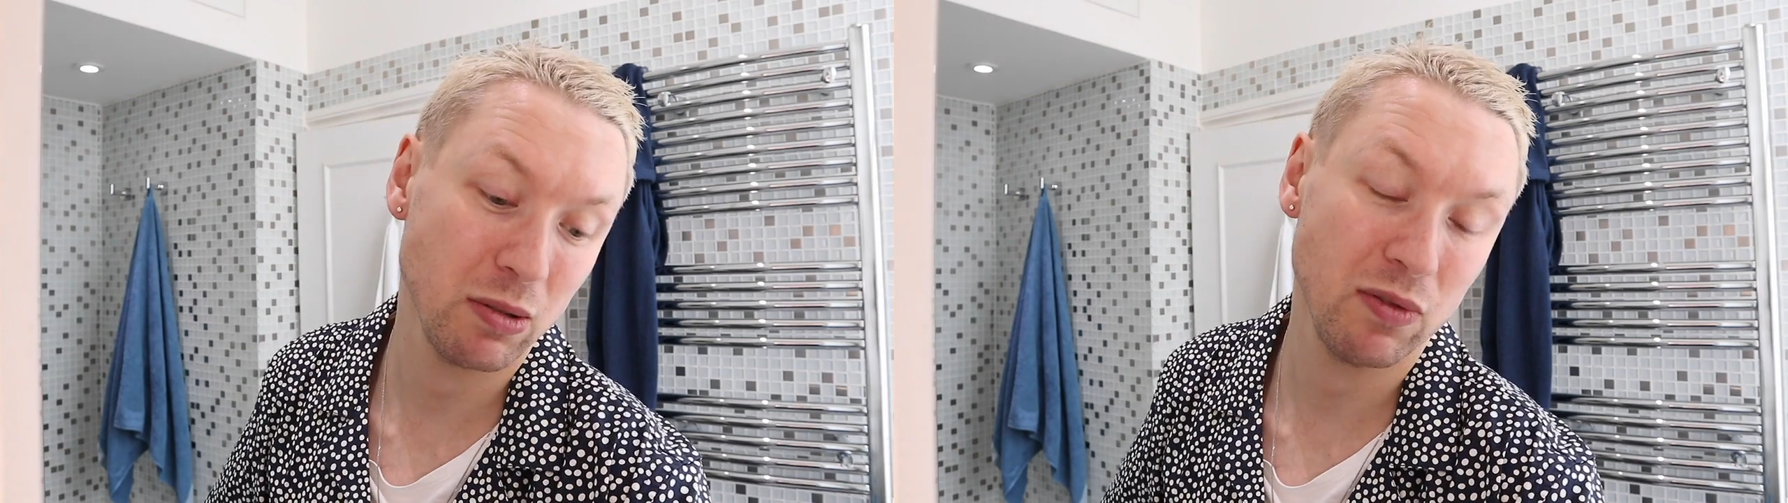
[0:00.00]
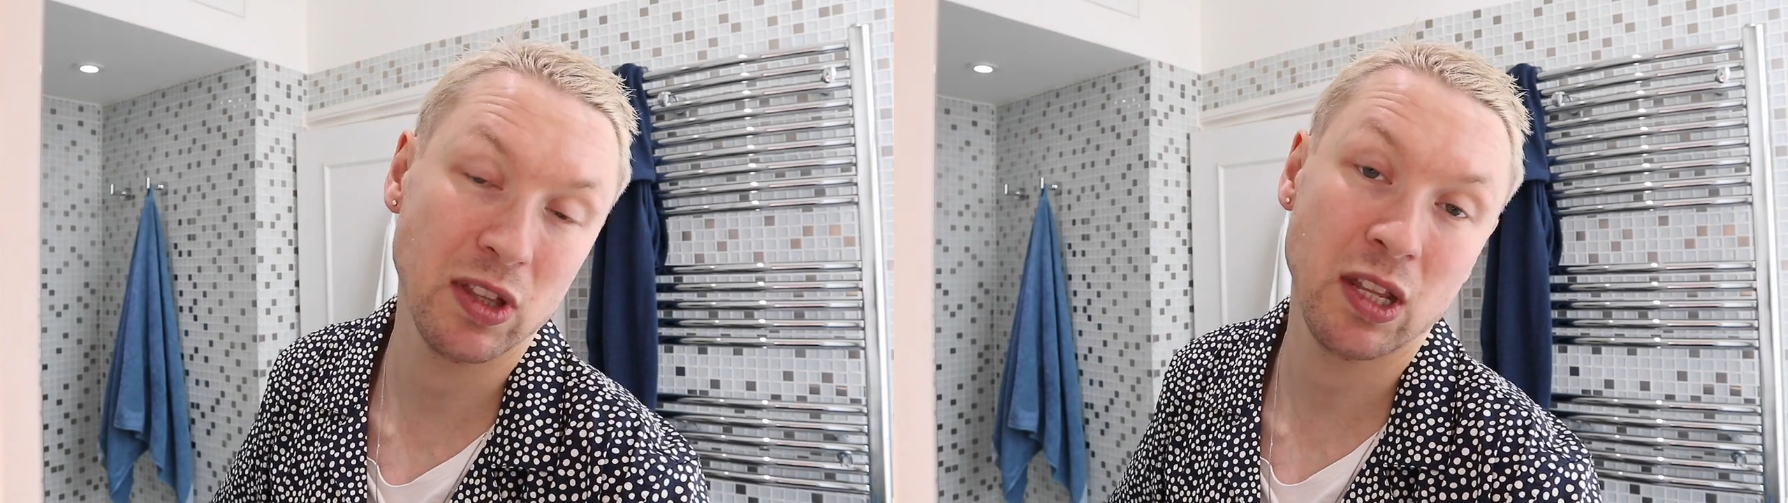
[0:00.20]

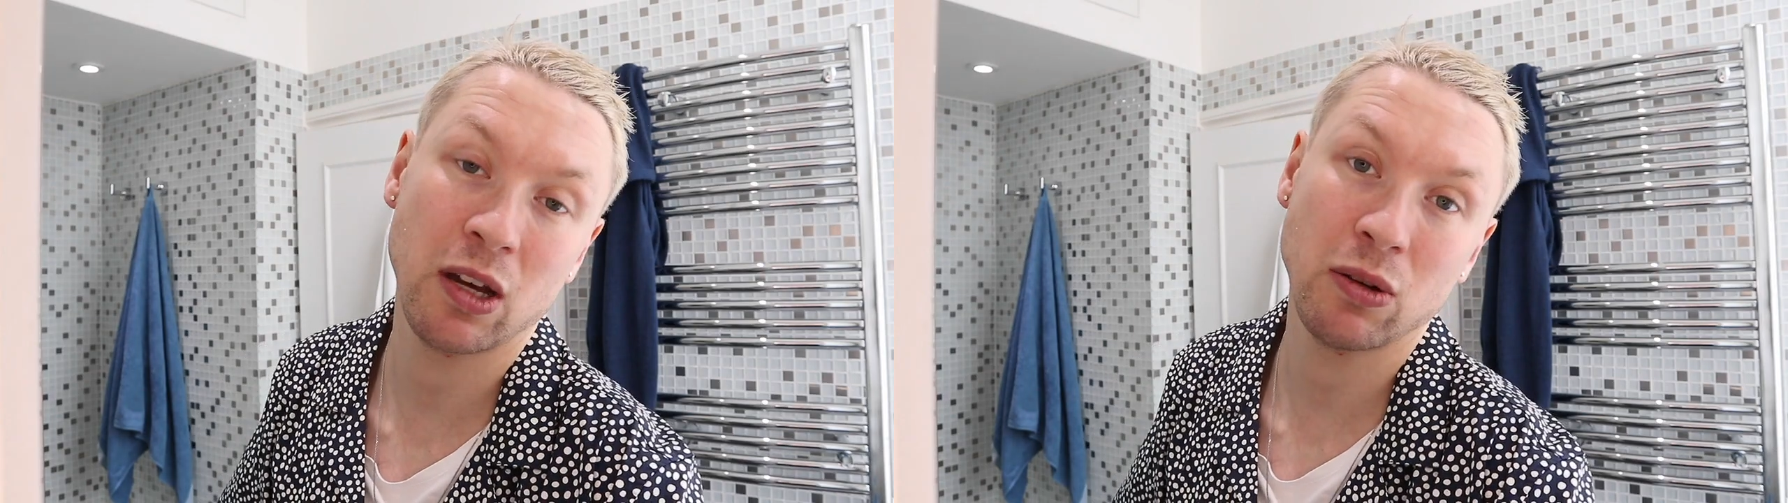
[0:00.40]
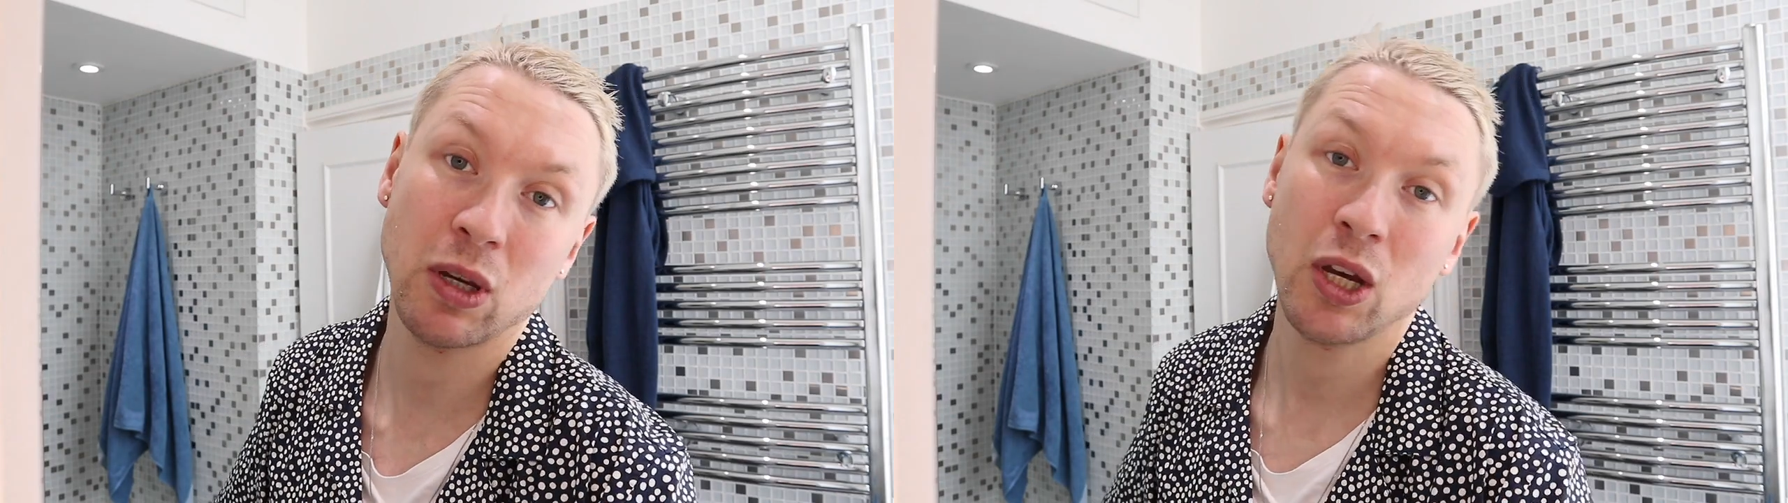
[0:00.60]
Even
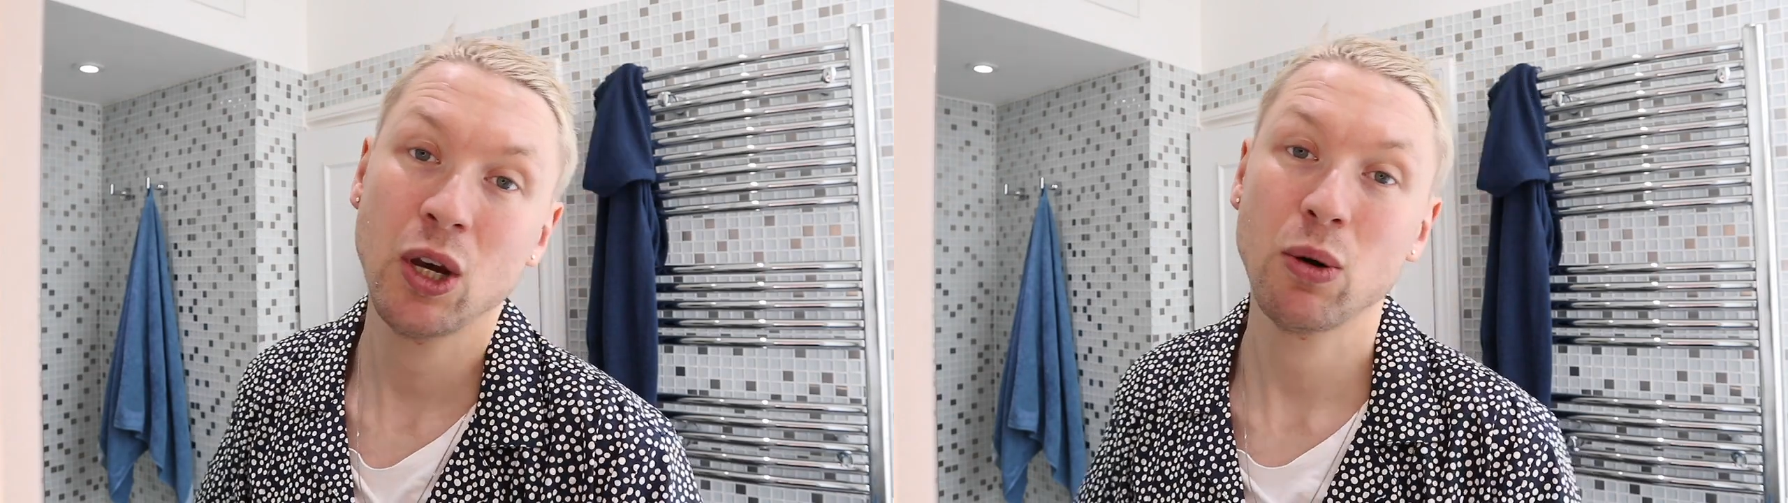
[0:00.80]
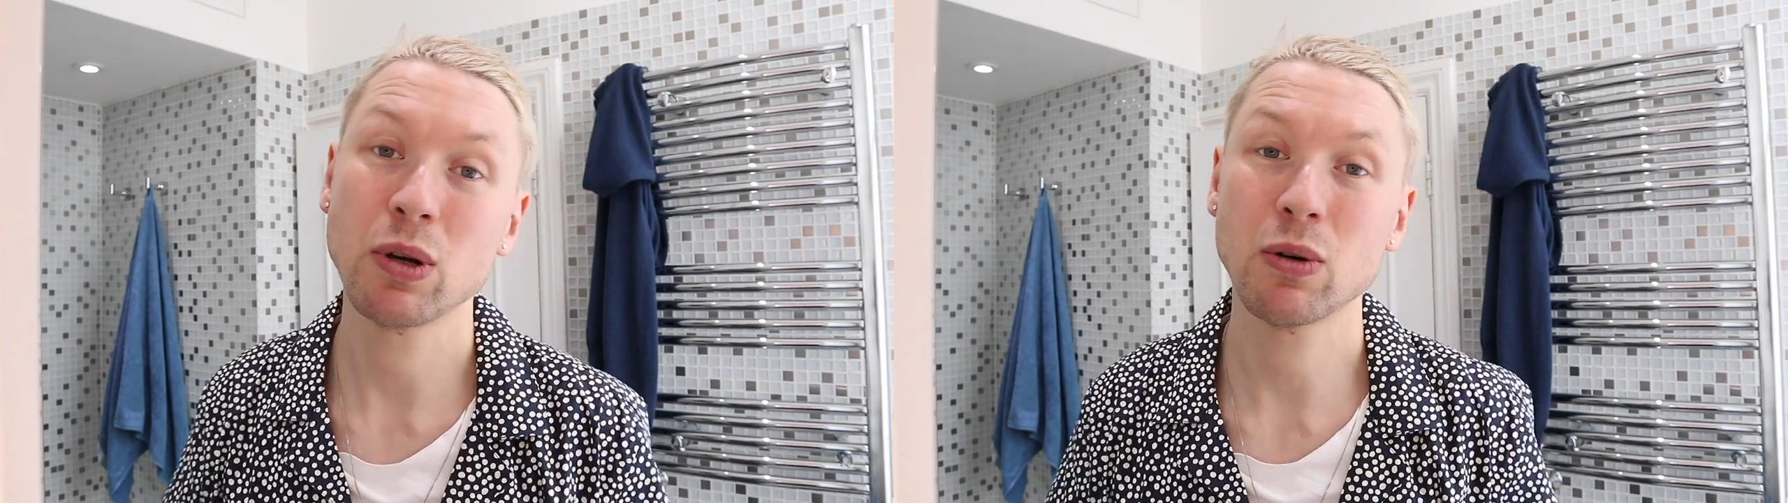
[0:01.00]
though
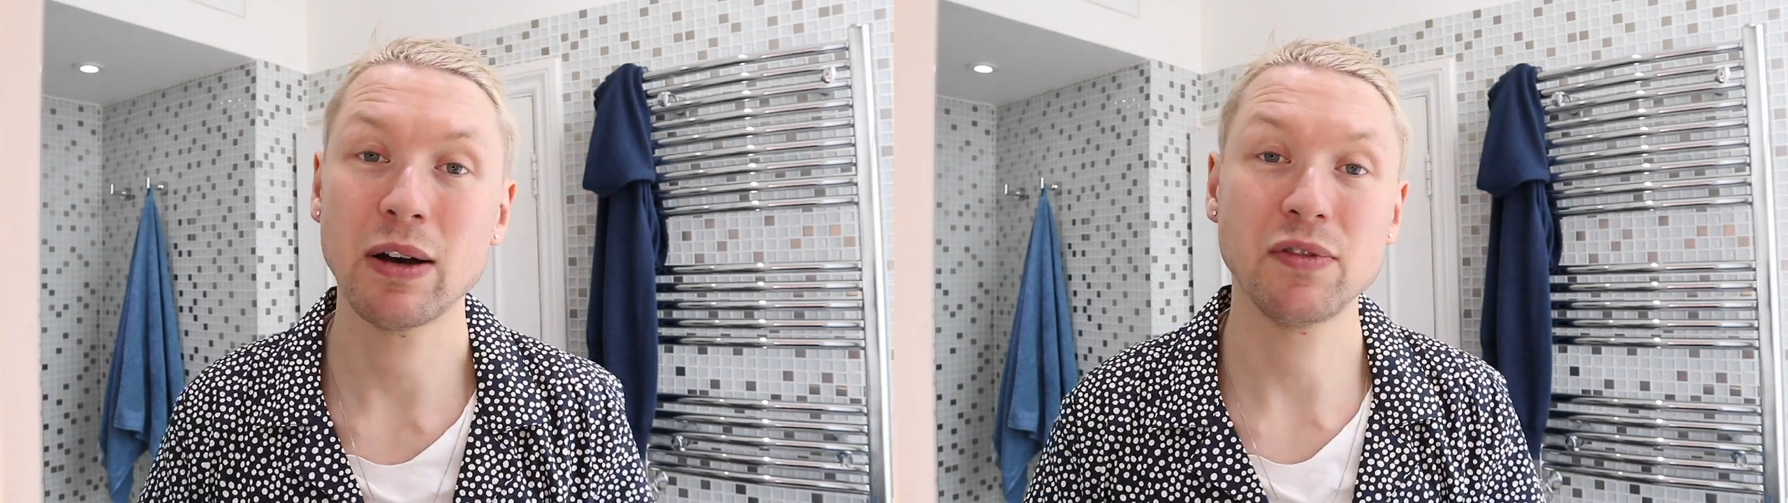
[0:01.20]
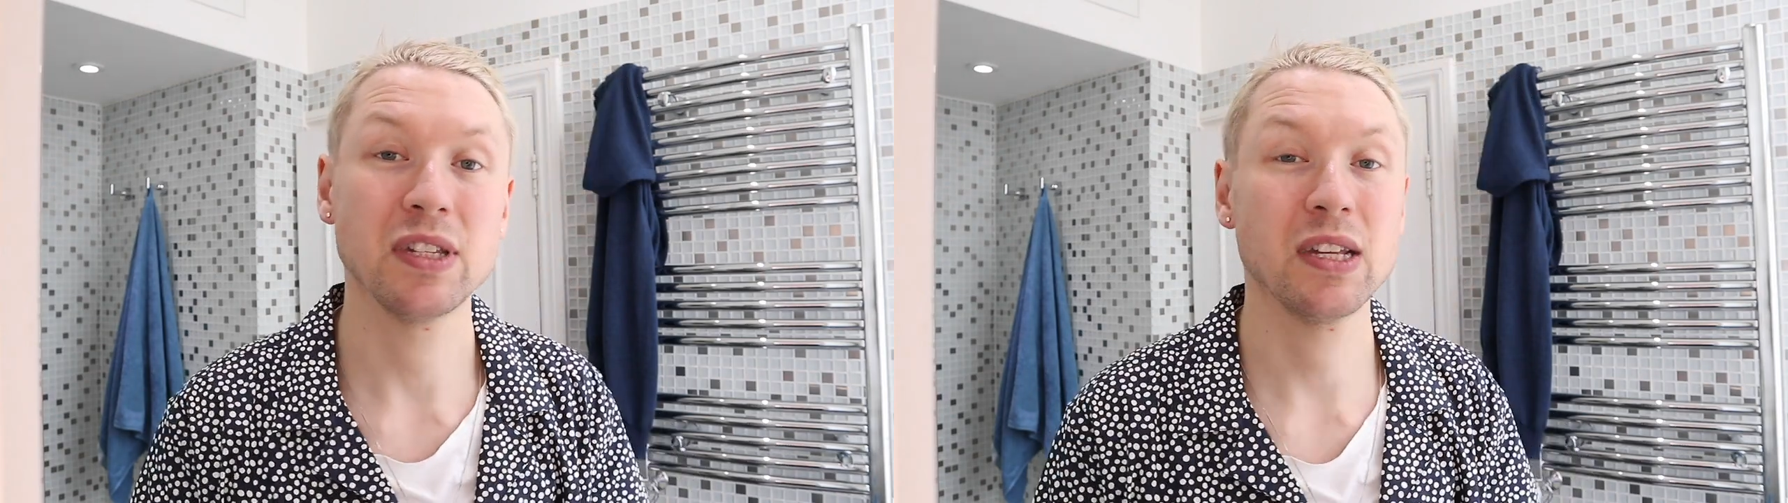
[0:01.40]
we all
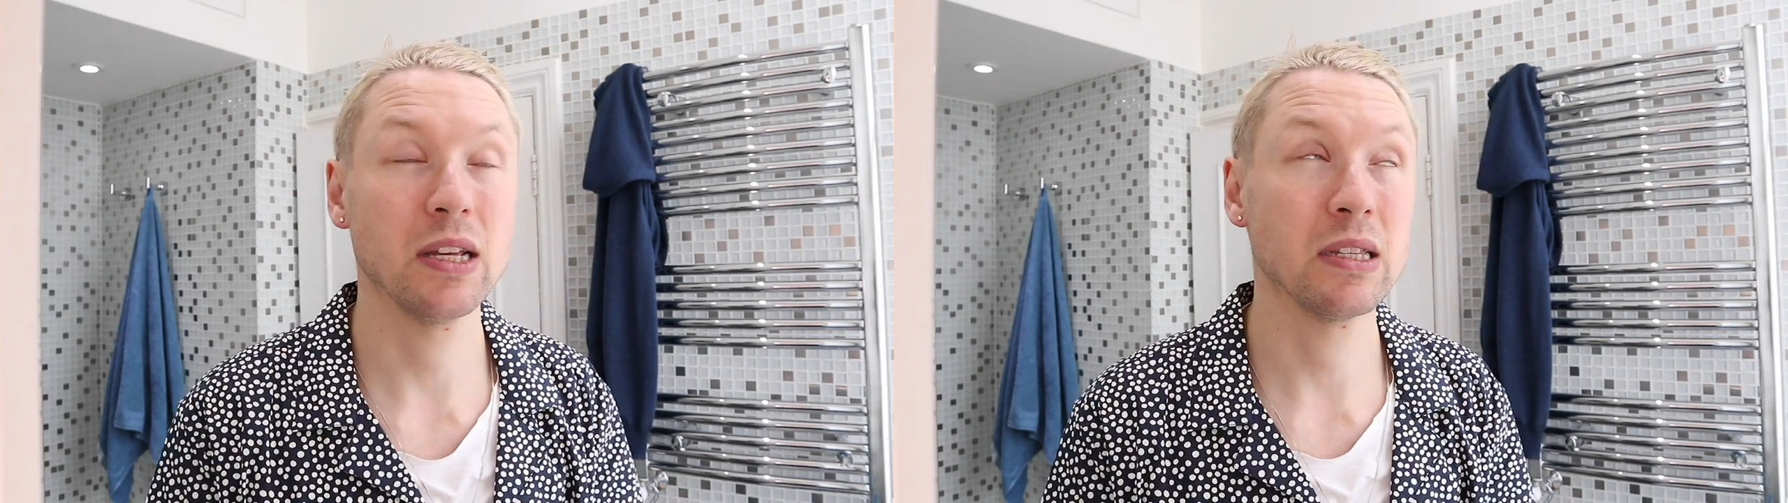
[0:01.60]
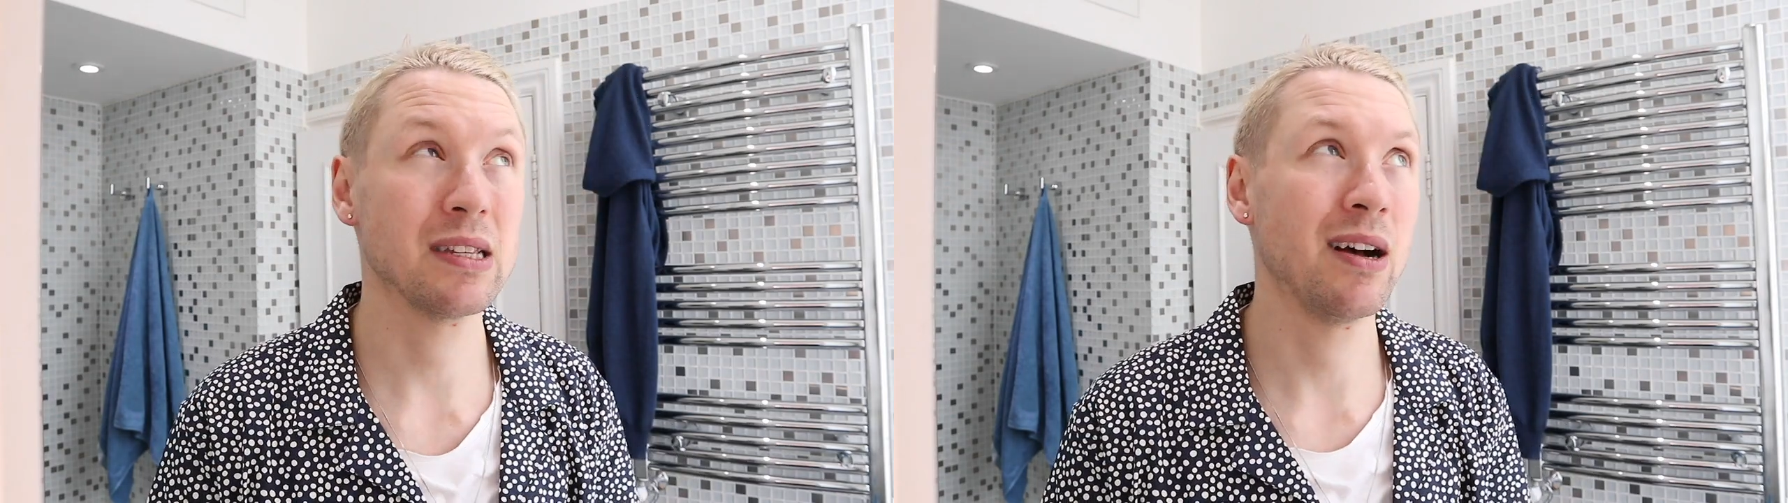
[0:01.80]
have to stay
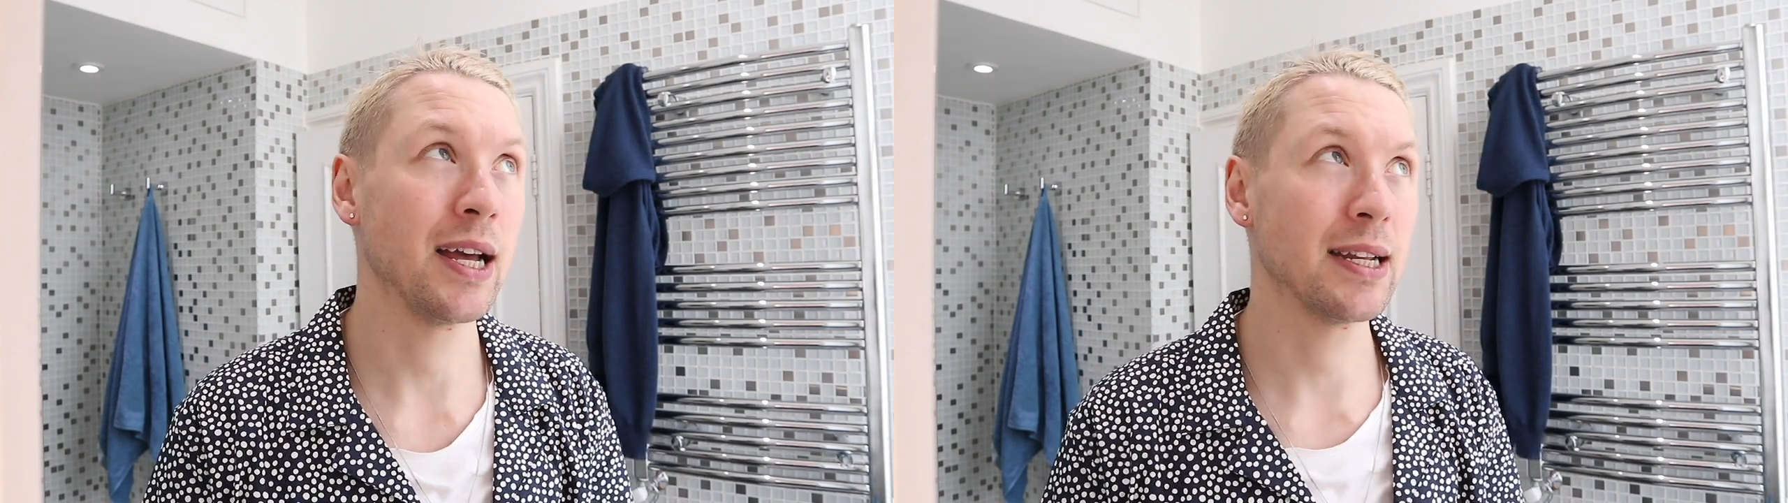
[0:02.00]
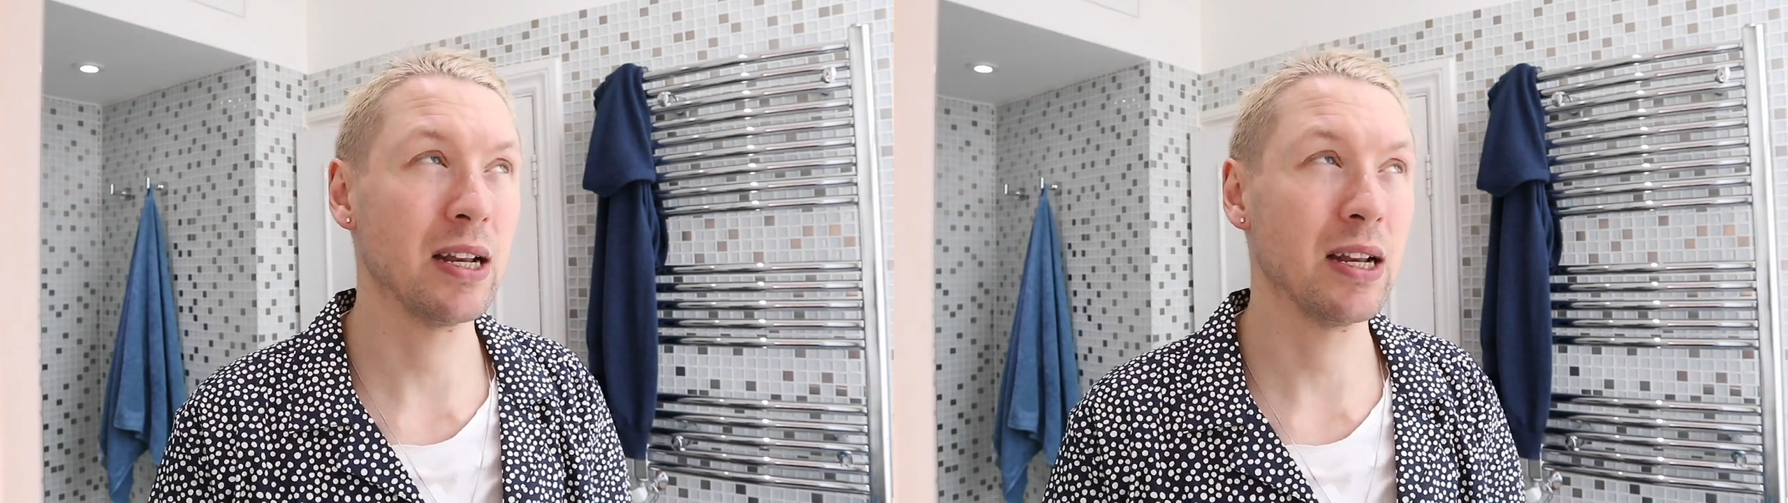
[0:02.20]
inside,